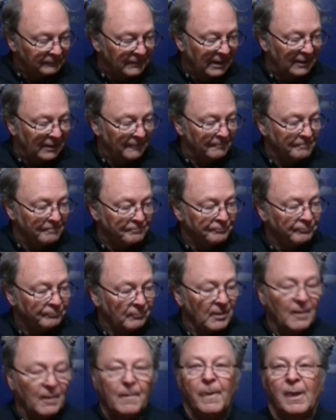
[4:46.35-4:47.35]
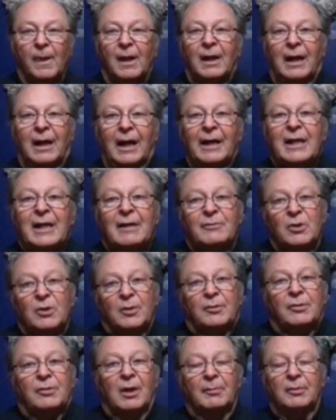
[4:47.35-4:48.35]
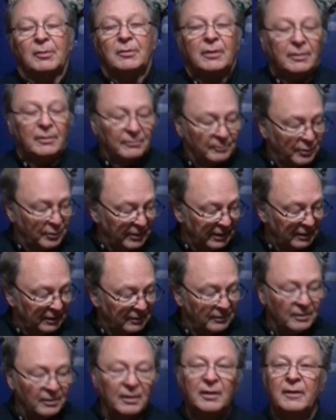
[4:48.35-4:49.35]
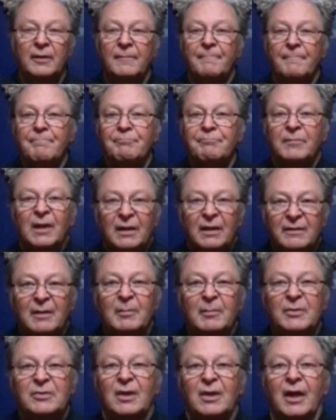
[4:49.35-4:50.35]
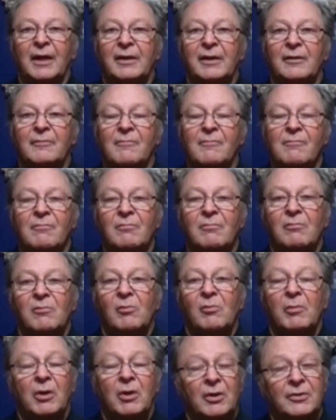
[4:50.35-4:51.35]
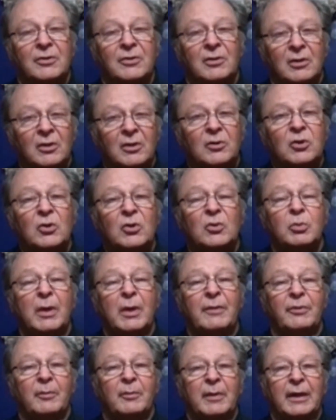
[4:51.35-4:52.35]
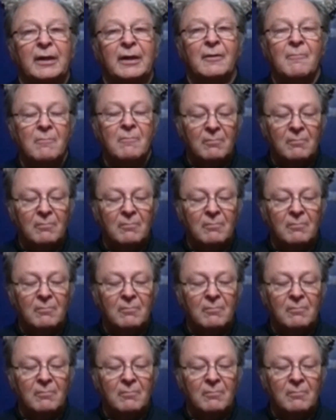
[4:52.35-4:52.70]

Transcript: Now, I'd have no trouble putting them aside because they're a little too sweet for me.